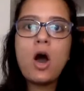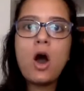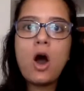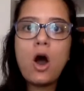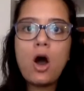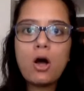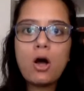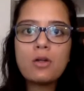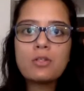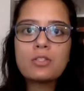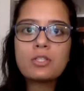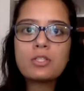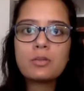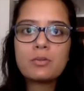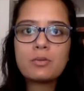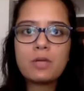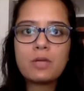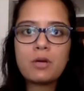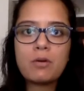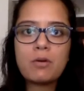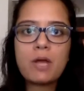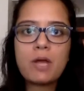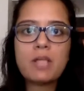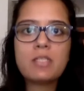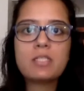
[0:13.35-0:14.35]
also
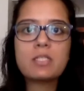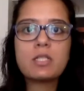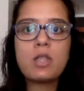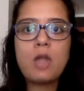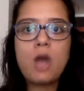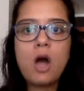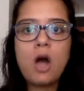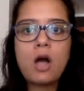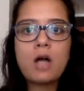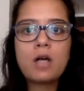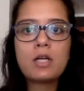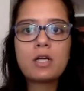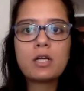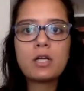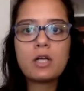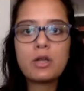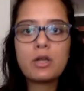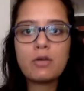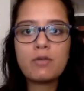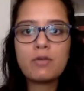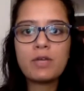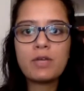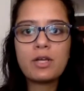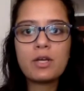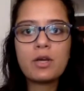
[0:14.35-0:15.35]
known as long
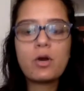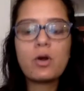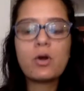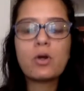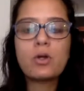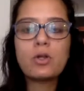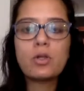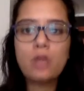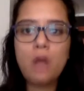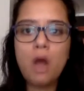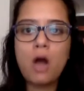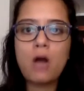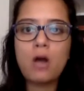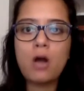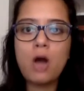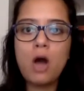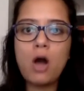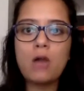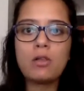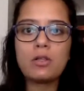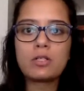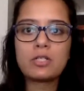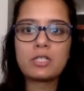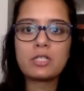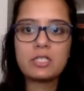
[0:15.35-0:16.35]
COVID or long
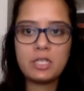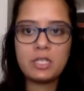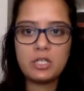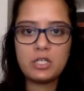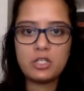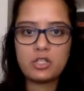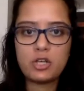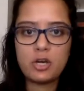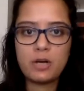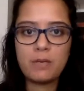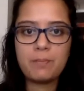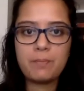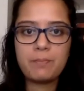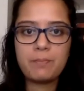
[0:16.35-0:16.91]
hauler syndrome.